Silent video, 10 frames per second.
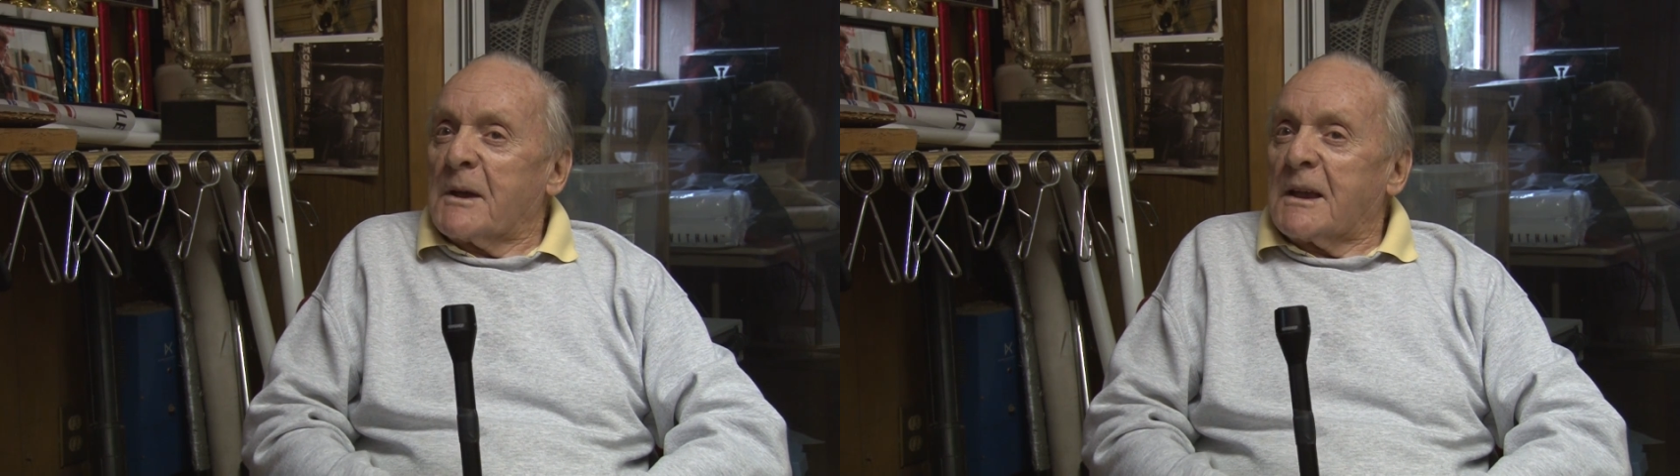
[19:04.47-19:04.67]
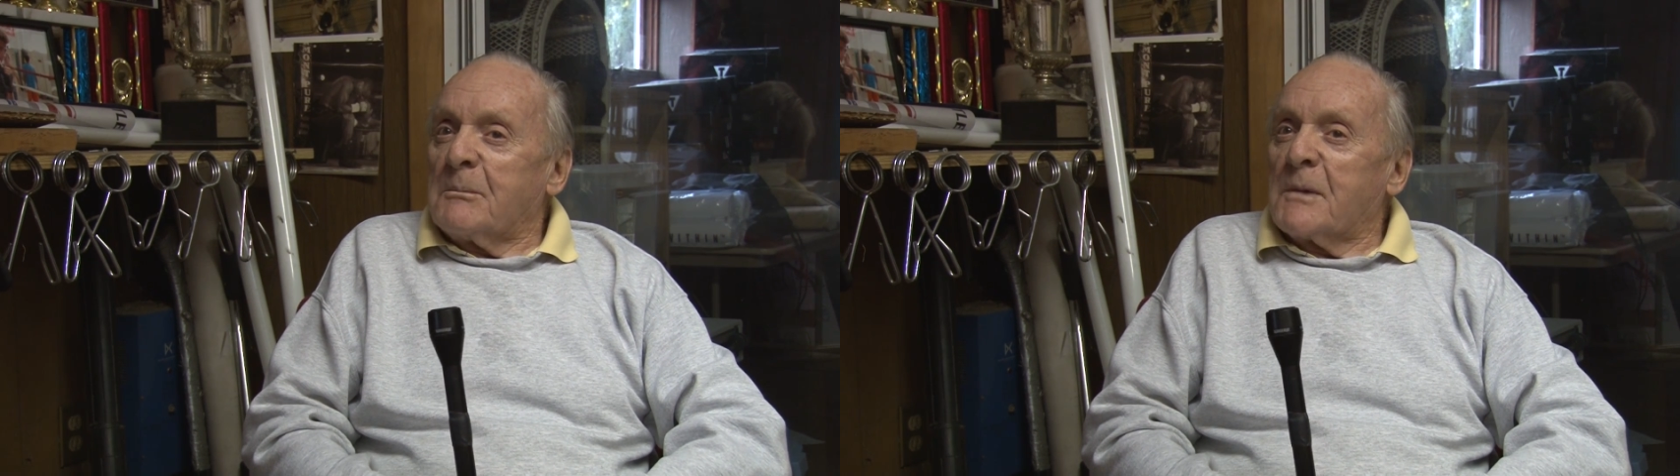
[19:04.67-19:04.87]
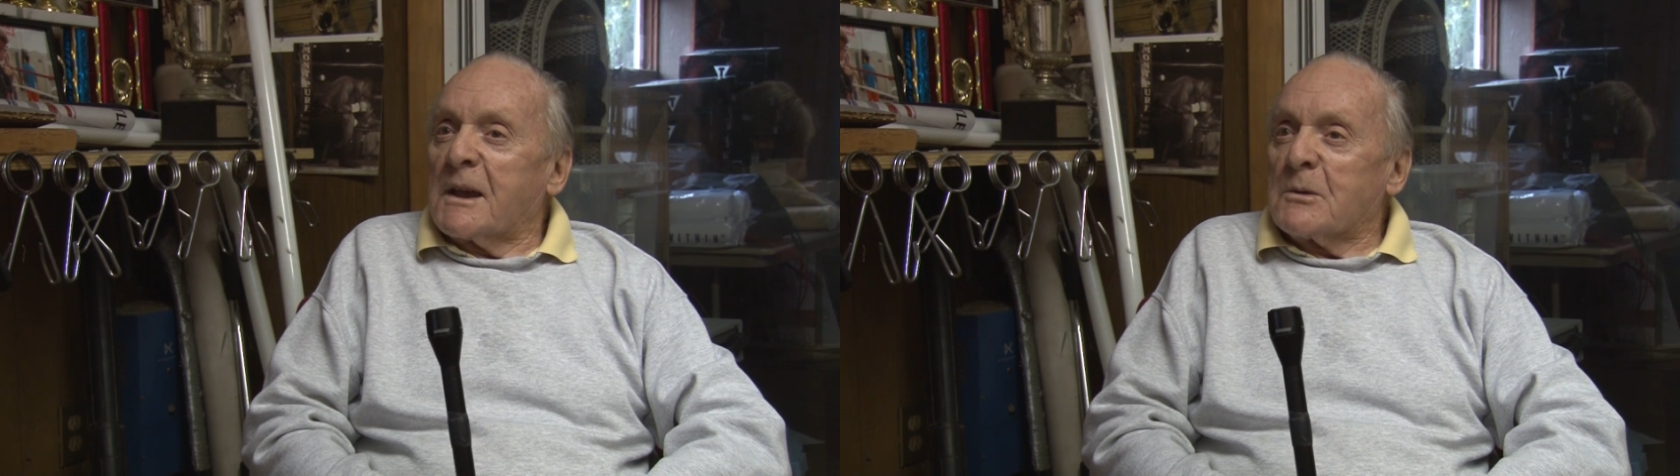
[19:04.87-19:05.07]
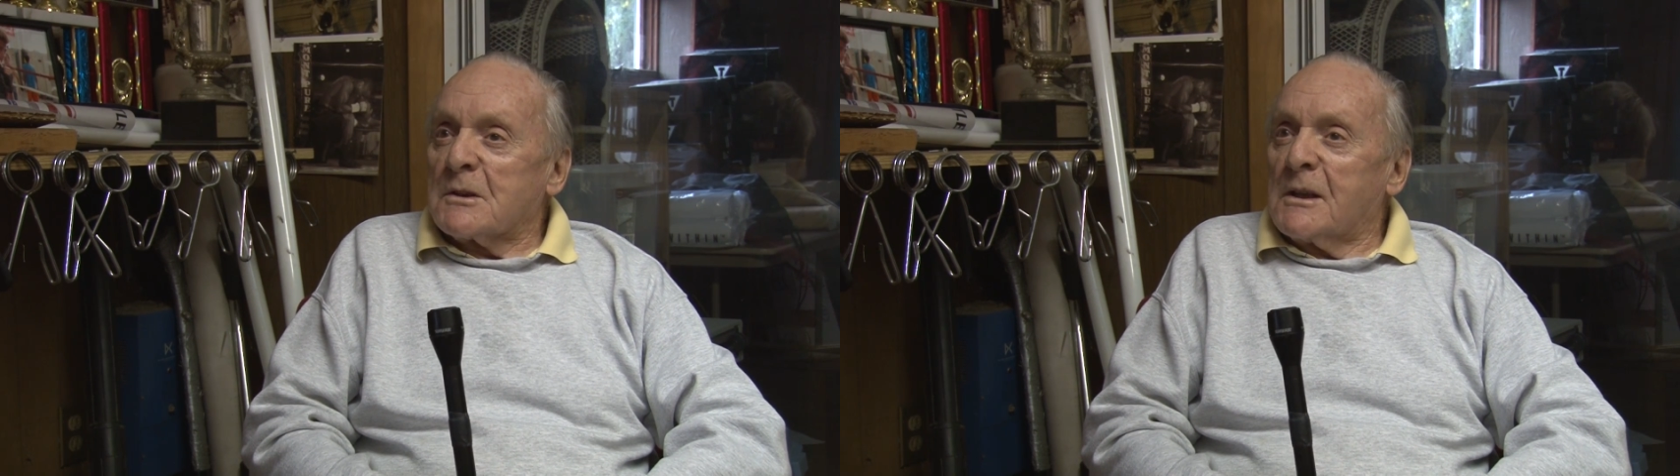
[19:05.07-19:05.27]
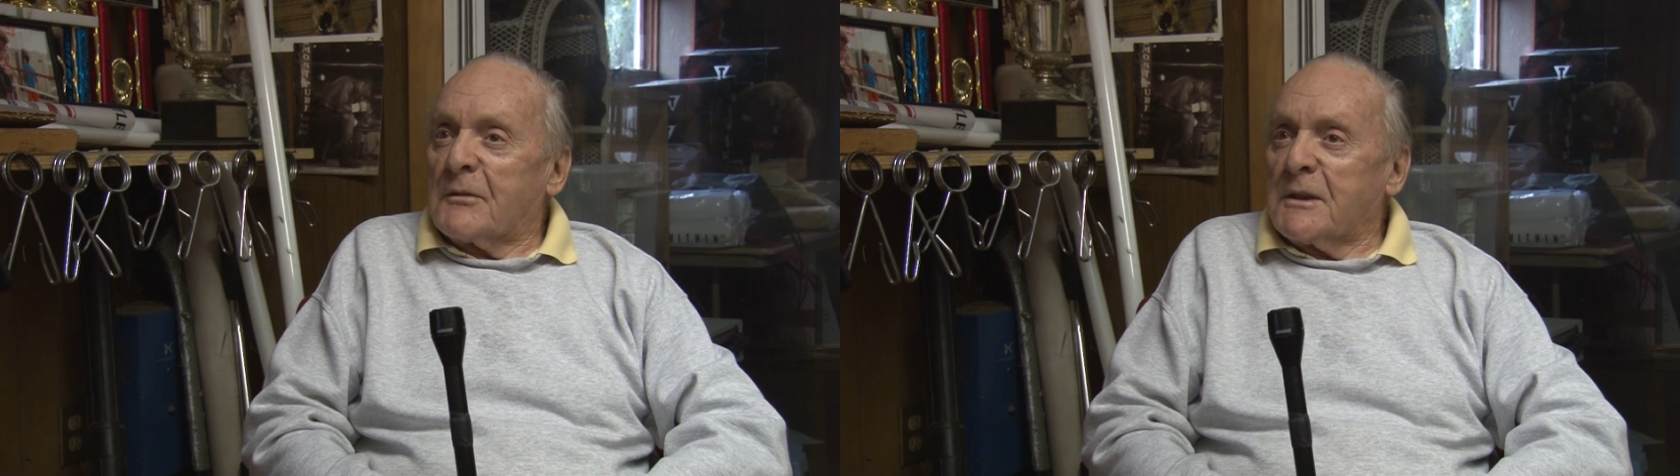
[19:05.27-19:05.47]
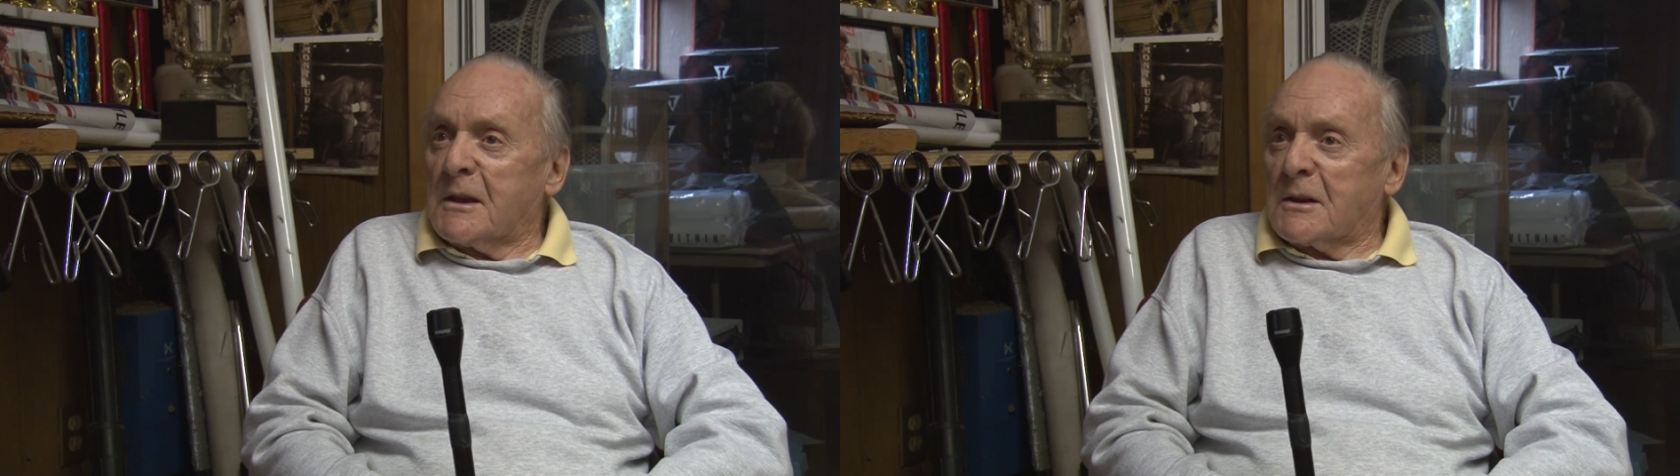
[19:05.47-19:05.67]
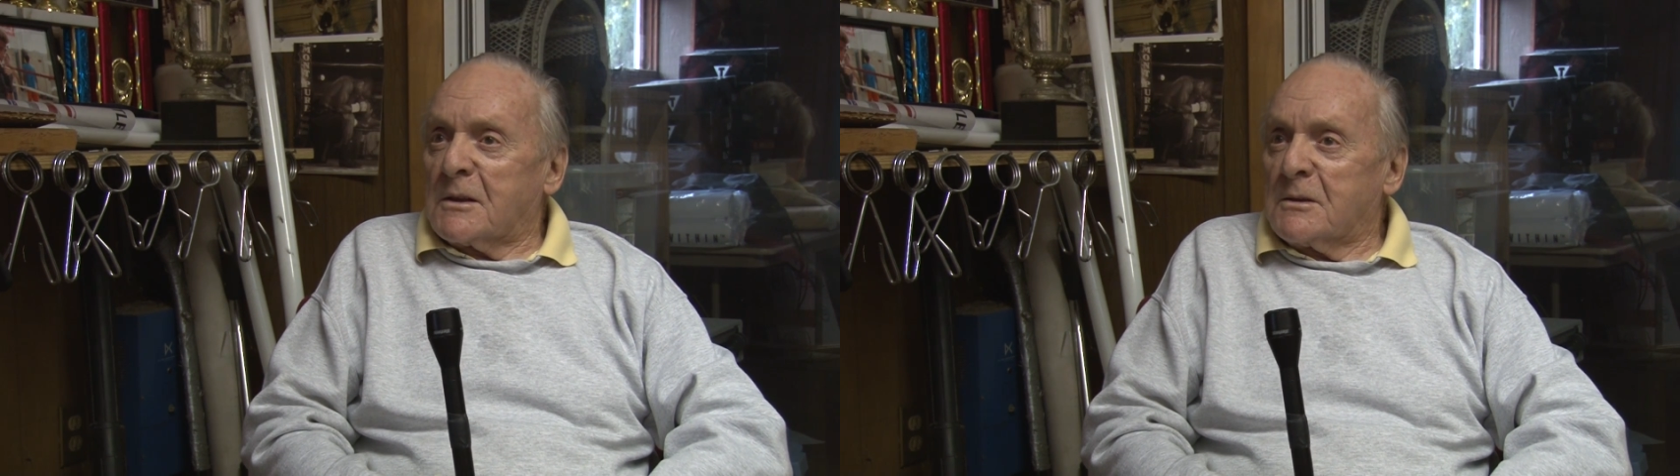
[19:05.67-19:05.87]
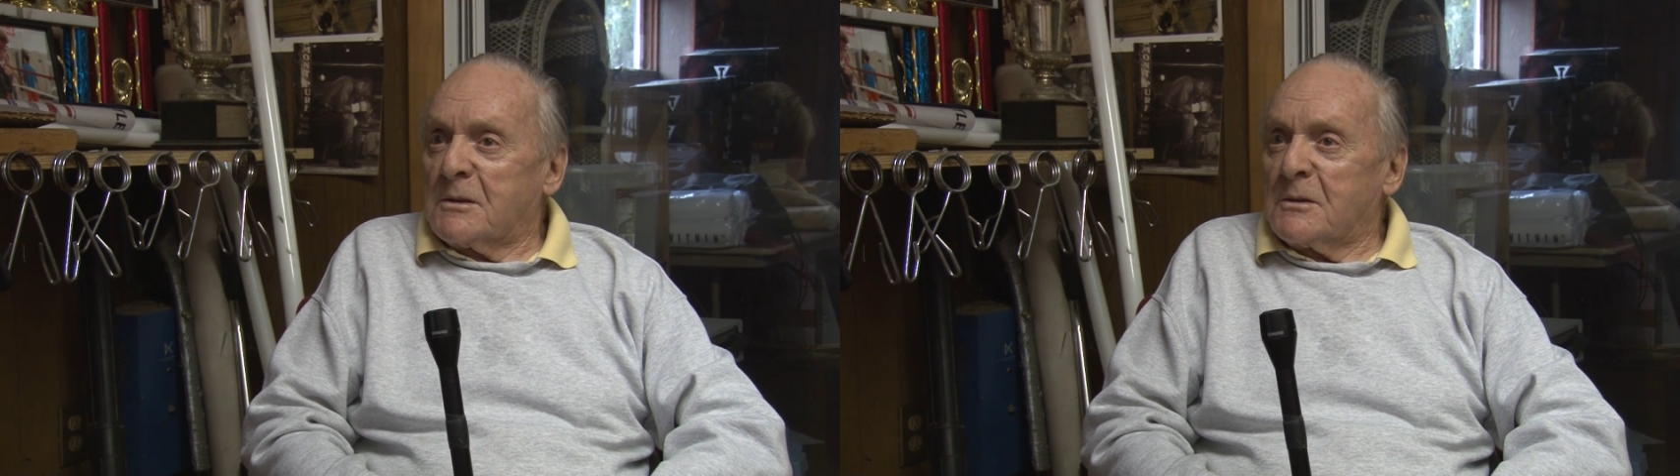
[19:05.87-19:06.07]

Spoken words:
Mickey was a left-hander.